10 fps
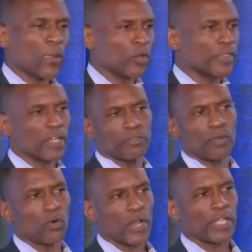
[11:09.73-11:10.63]
We think from
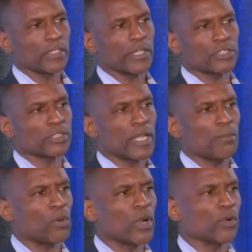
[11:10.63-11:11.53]
our regulator
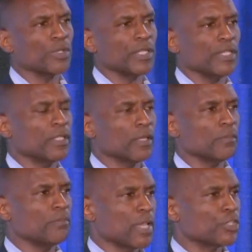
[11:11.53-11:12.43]
standpoint, we need to
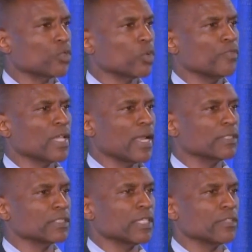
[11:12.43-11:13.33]
make sure we've got
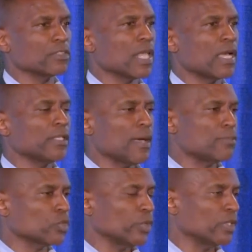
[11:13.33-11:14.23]
incentives lined up
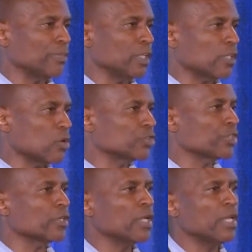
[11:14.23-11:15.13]
so we can be
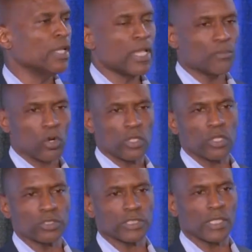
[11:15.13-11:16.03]
closer and more
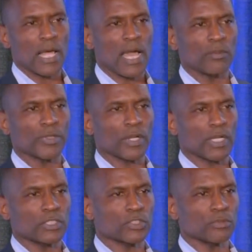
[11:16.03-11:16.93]
closely aligned with our
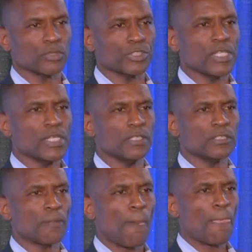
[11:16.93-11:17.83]
customers' needs.